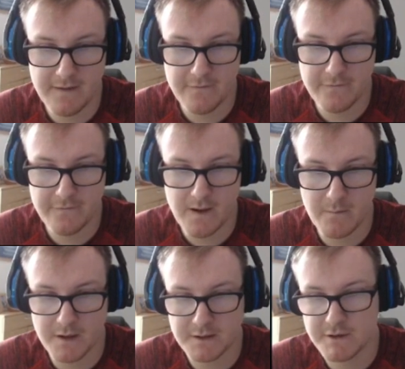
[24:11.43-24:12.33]
a
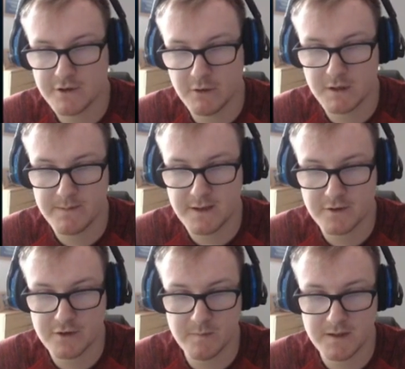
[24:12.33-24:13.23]
monster is normal special
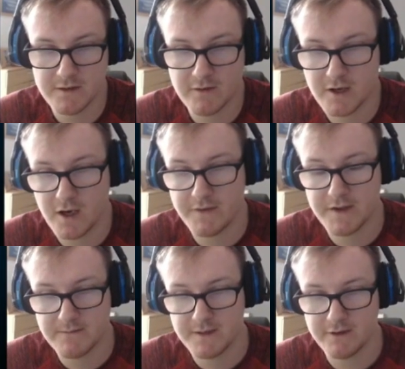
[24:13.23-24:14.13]
summoned to a card
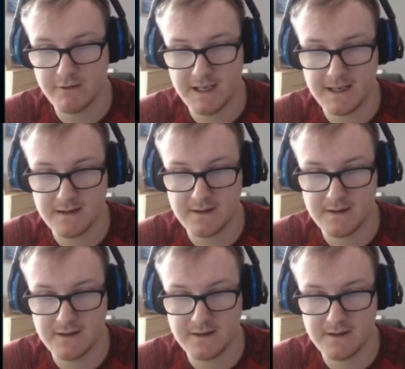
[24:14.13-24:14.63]
to a link